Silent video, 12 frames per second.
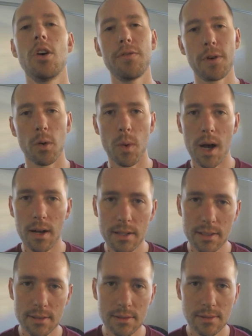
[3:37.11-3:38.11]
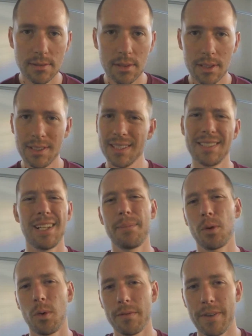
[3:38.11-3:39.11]
go for a walk, because that's the
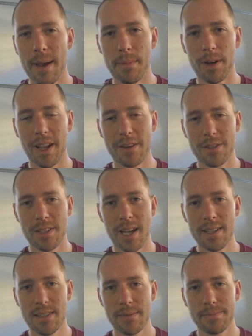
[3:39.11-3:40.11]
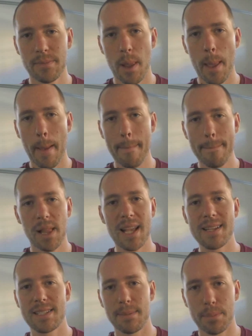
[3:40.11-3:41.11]
number one fat burning exercise, plain
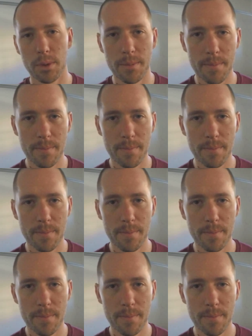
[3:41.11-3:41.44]
and simple.